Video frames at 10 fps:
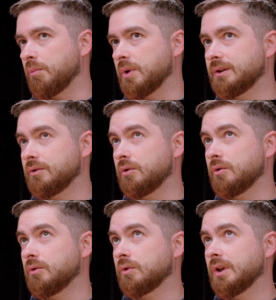but
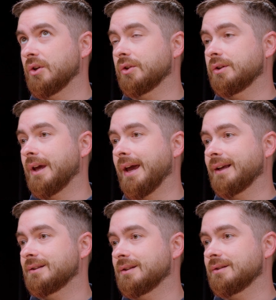you cannot
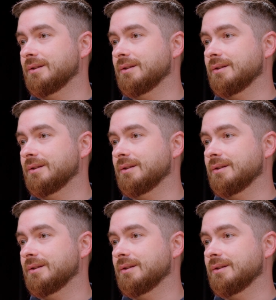access